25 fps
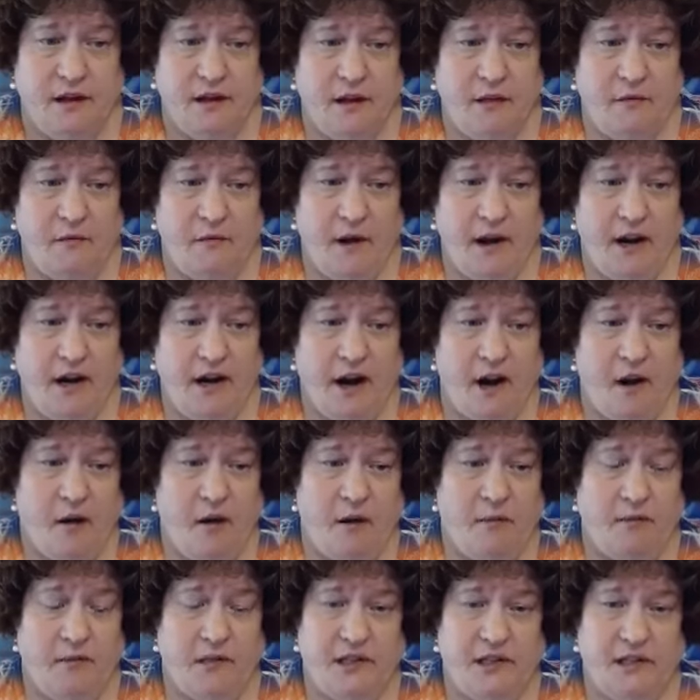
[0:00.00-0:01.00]
And right now
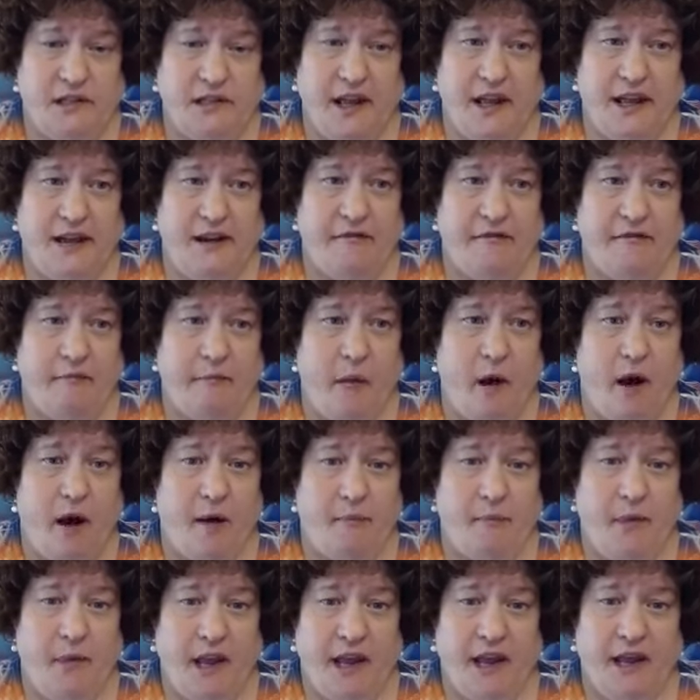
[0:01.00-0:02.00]
I'm just kind of
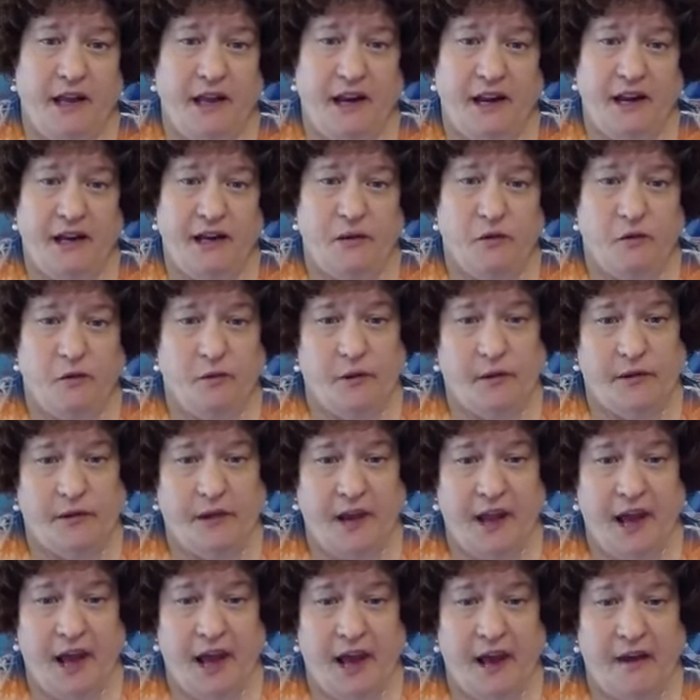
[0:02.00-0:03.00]
popping in. I don't
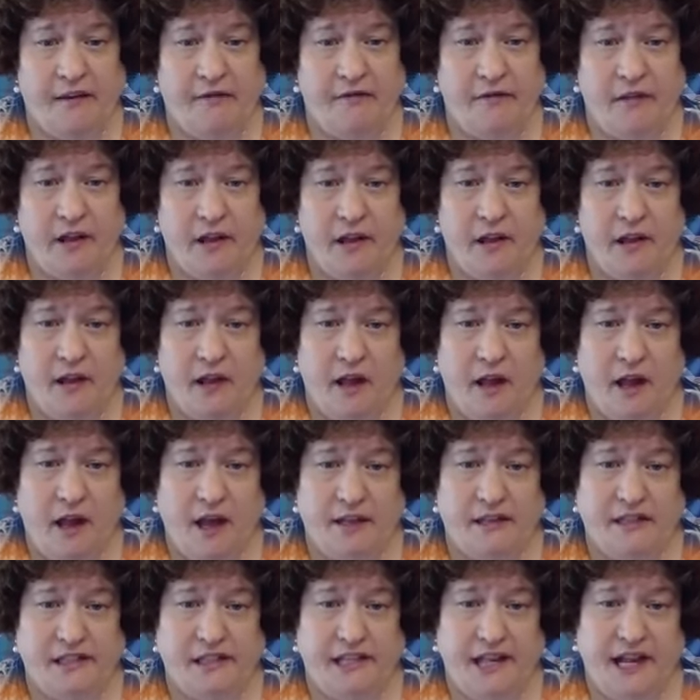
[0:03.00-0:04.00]
really have
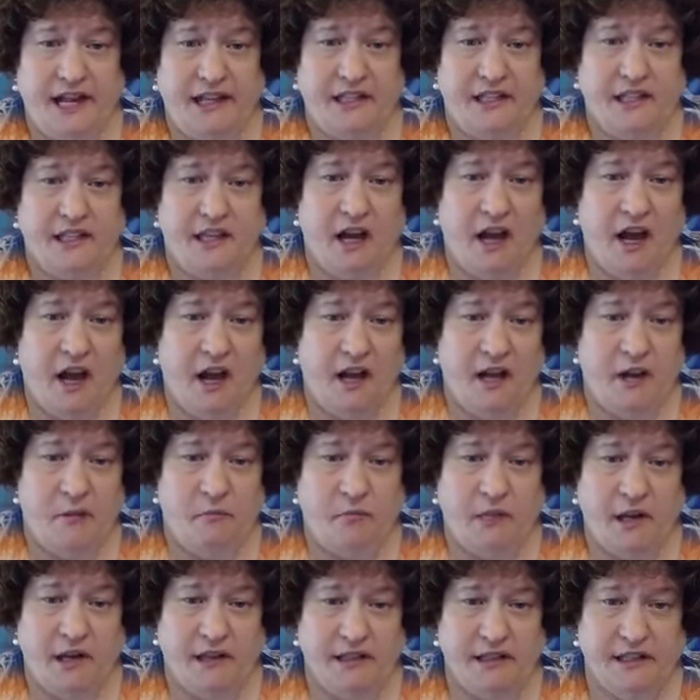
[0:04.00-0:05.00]
a set
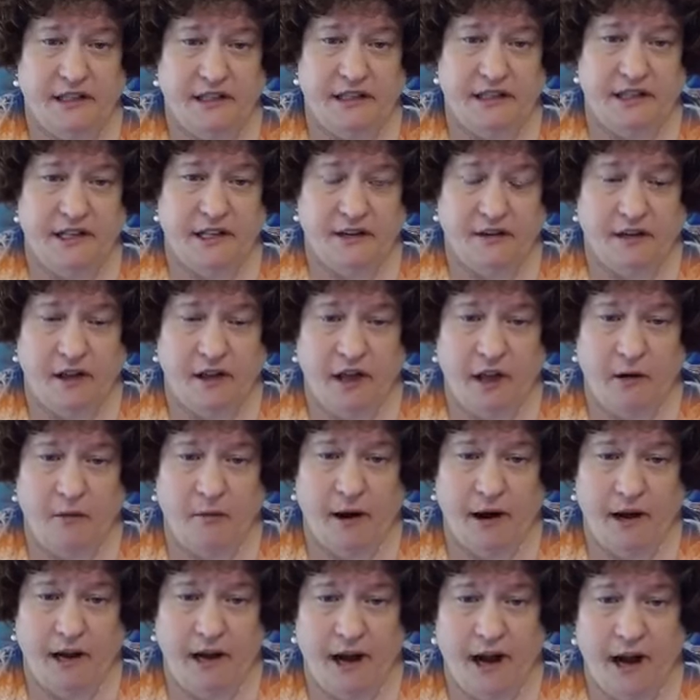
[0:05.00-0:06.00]
time necessarily
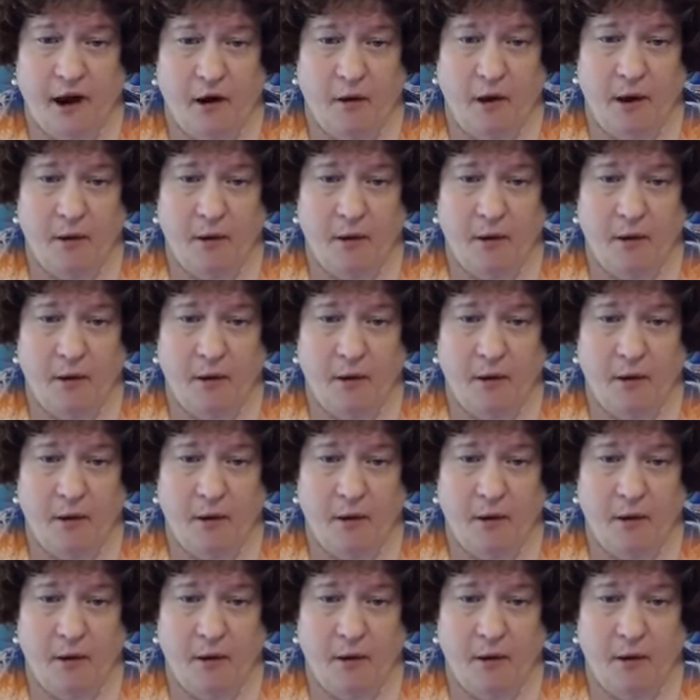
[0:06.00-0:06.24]
right now.